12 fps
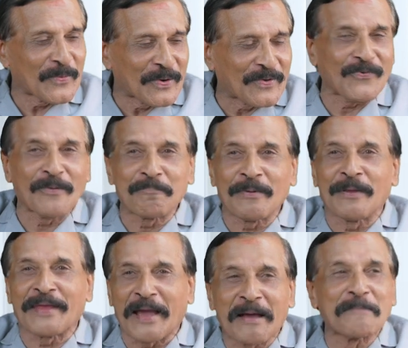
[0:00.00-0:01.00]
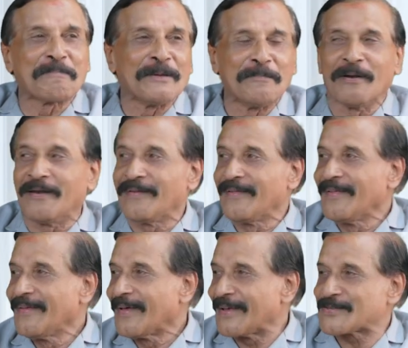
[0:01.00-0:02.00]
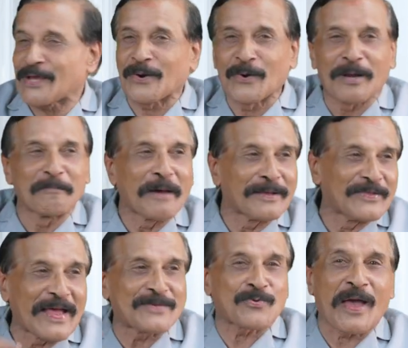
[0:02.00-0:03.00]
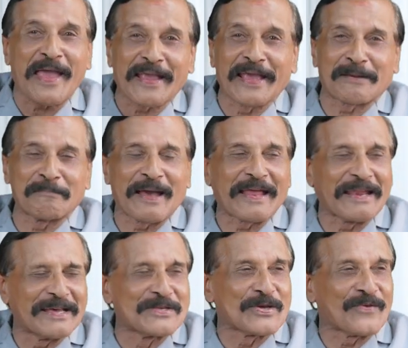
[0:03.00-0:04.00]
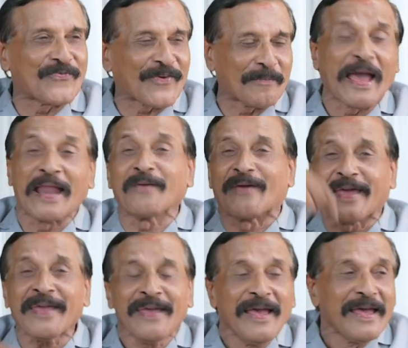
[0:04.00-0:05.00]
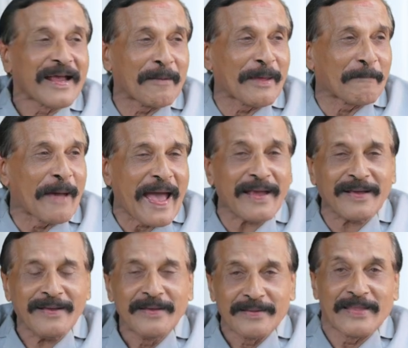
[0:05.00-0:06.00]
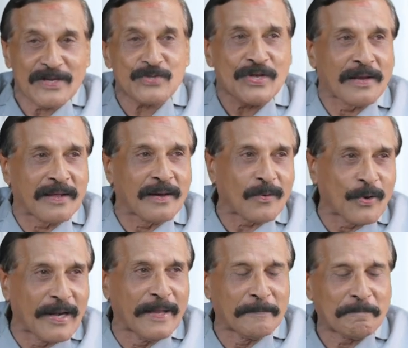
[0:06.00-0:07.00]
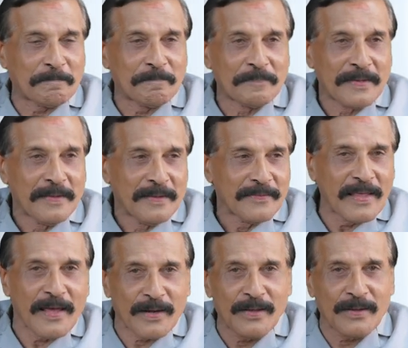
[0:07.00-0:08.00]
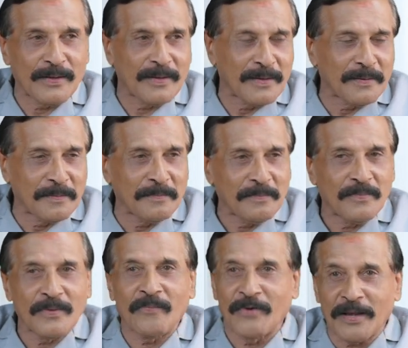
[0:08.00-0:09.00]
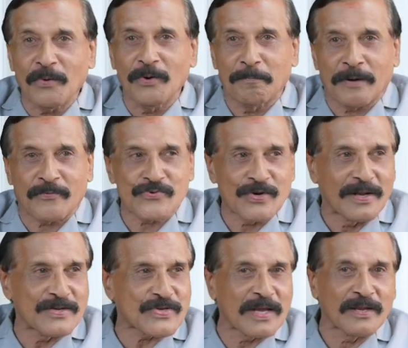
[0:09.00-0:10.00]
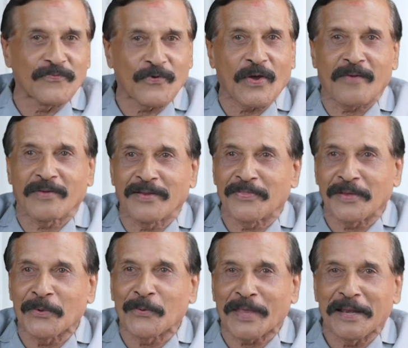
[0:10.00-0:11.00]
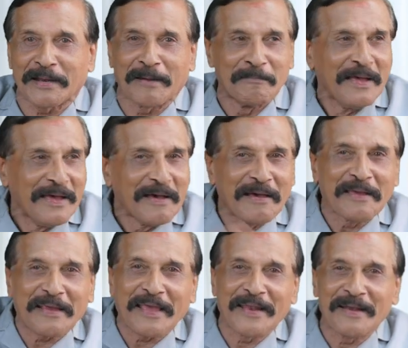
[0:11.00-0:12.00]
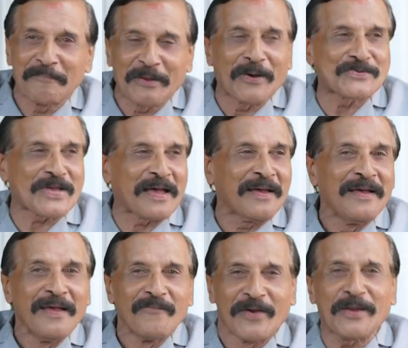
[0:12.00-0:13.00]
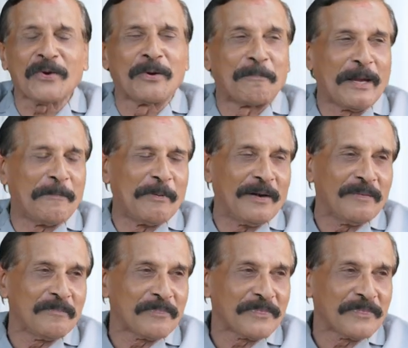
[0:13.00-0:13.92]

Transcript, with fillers: wonderful young people uh, surrounded by, that's why I get my energy from. Anyway, coming back, that's in uh, Kollam. They are uh, uh, very good professionals, and if you have anything, you can come. I can, because uh, very good people,